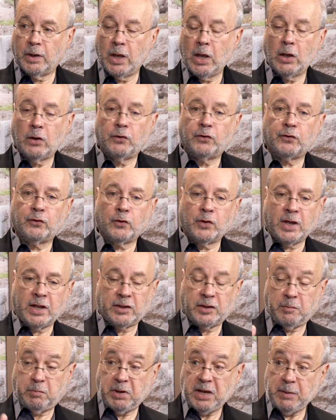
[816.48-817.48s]
so that
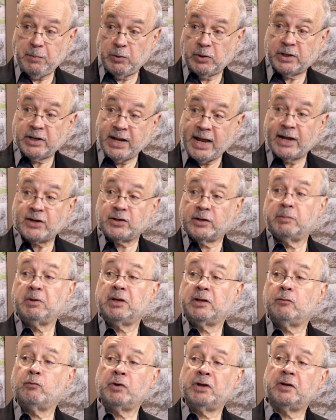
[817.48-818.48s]
the people can actually be
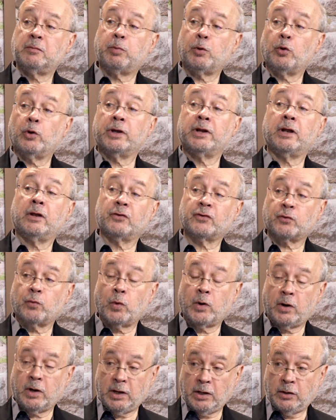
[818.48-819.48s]
redeployed
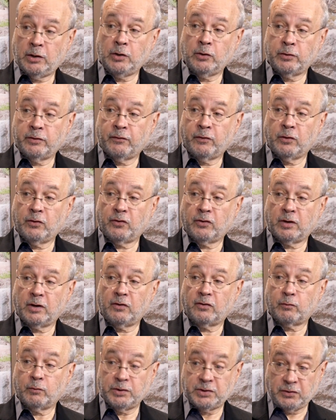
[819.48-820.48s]
elsewhere in the
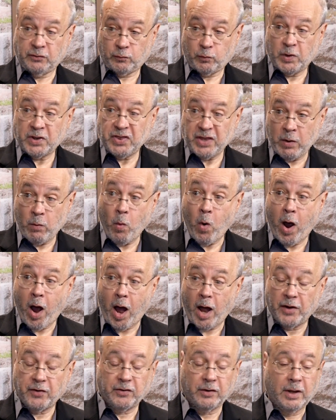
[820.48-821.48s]
universities, which is what they
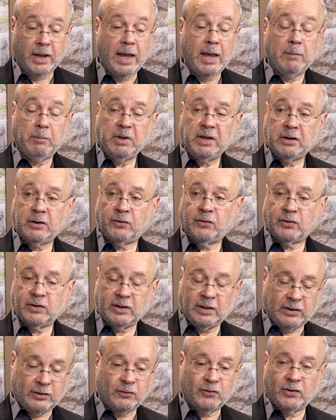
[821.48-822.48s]
want, because
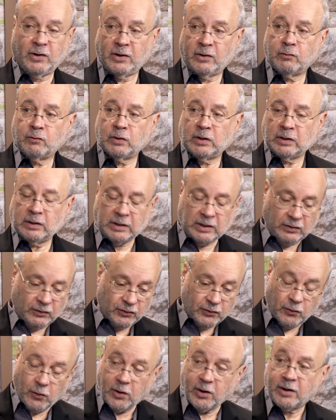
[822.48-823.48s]
there's
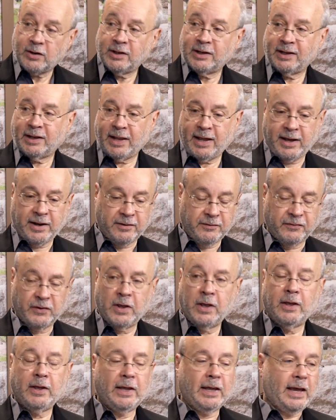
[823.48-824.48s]
historically a lot of
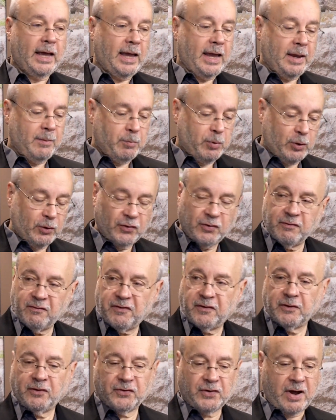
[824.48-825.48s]
a person
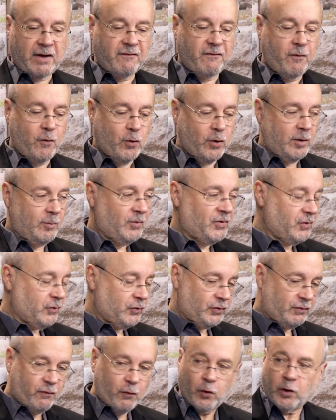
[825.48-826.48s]
fills out forms, those
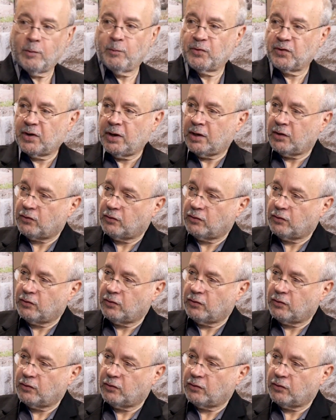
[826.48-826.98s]
forms get